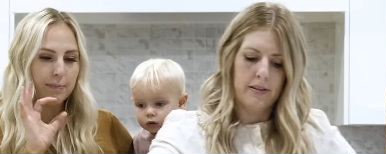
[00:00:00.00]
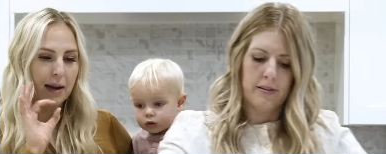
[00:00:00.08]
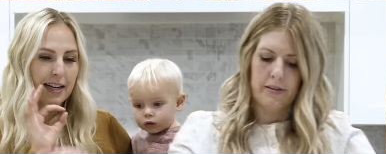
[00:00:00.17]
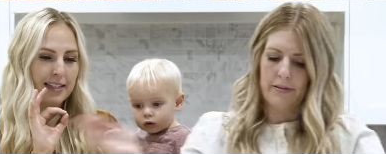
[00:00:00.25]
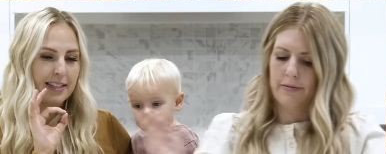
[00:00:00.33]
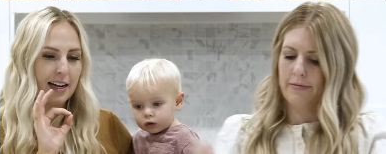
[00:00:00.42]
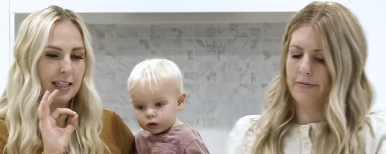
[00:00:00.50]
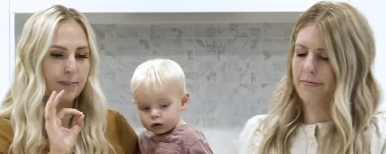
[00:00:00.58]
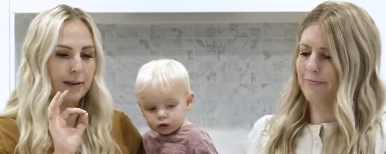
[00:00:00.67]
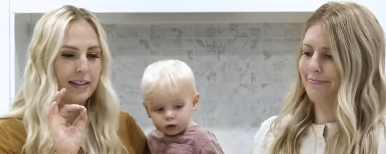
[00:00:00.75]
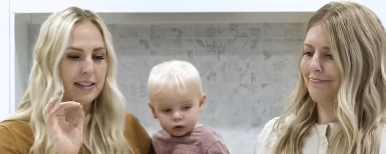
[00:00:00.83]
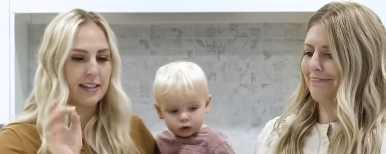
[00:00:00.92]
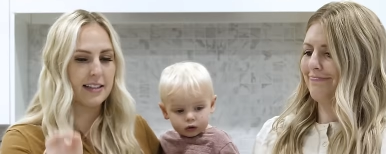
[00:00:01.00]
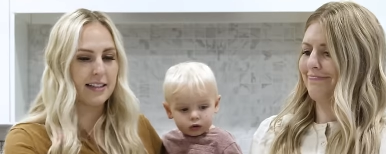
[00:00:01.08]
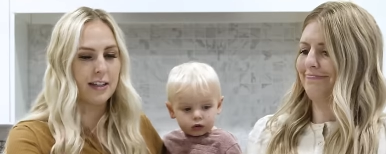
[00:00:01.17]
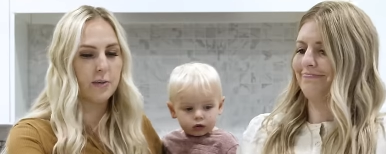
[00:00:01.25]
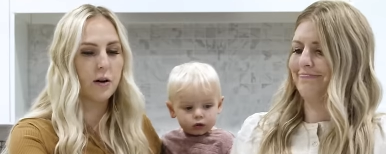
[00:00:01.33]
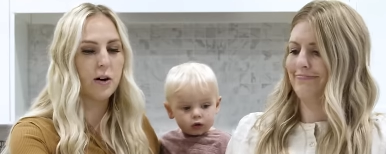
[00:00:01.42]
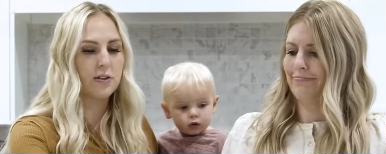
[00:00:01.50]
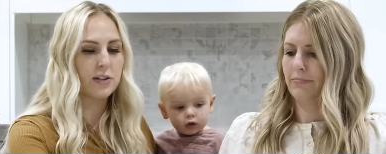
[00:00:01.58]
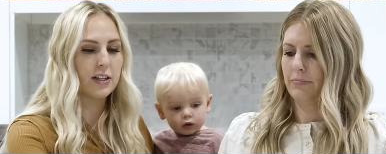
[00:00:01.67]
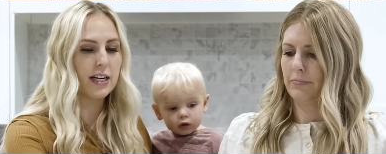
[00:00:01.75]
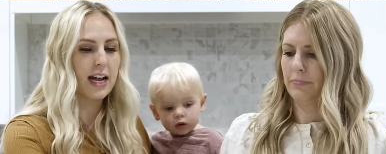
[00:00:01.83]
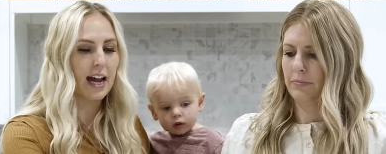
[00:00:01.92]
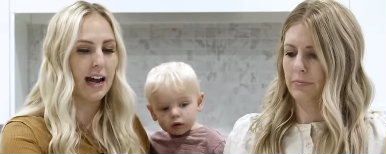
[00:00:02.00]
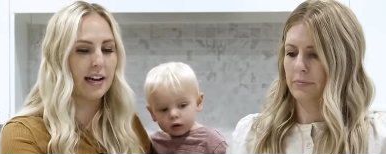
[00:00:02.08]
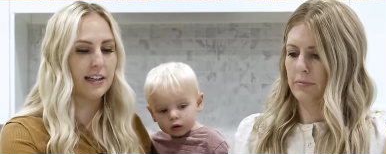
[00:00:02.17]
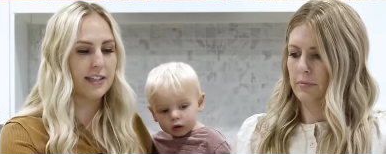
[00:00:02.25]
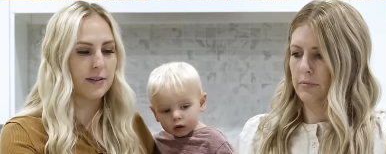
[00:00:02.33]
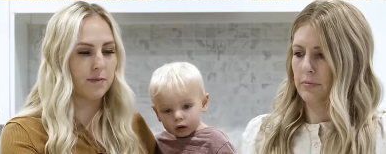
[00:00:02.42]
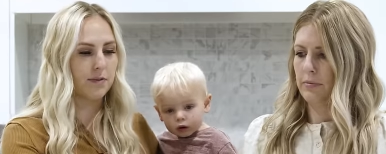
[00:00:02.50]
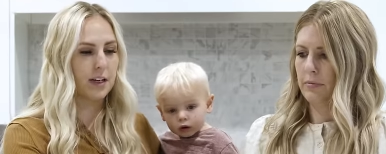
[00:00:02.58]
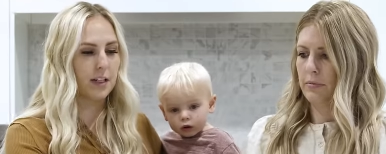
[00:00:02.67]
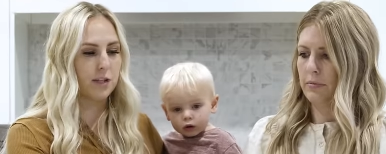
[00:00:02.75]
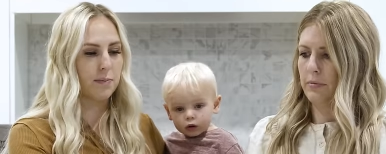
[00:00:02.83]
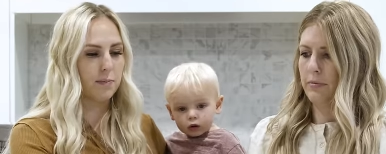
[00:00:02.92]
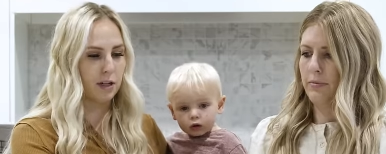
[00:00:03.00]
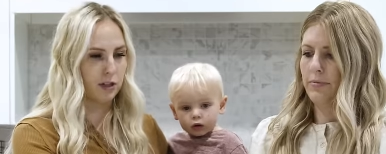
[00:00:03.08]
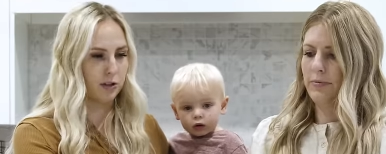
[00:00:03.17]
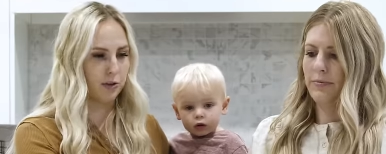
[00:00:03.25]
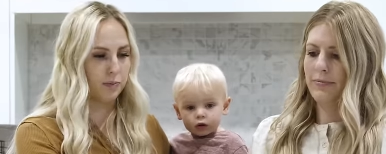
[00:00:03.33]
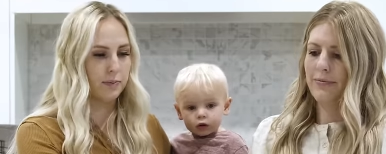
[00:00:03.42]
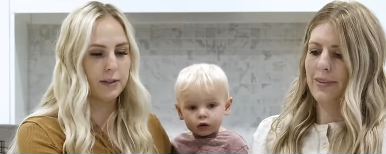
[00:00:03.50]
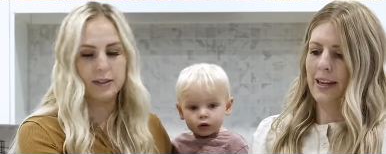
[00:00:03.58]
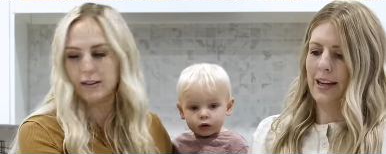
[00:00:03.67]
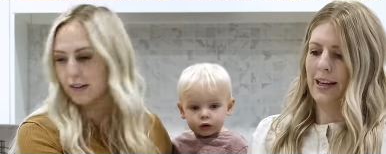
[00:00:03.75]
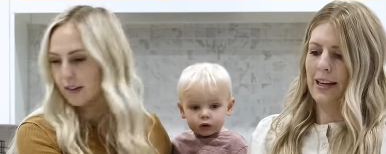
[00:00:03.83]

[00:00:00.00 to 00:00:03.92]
Speaker 1: bite-sized pieces. And then we're also gonna add some fresh mushrooms.